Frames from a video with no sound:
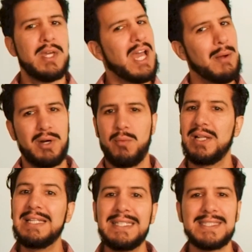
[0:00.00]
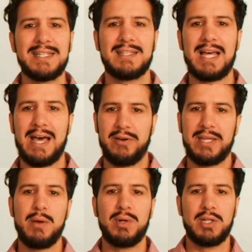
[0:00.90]
And we're releasing a lot,
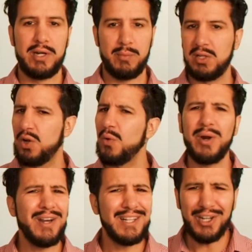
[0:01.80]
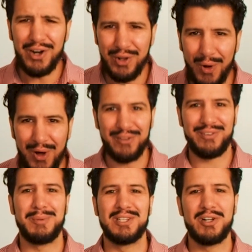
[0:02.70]
okay? We already learned all of
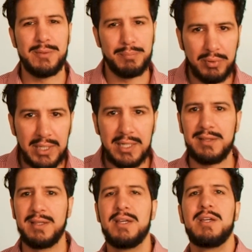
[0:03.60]
it. We learned to breathe.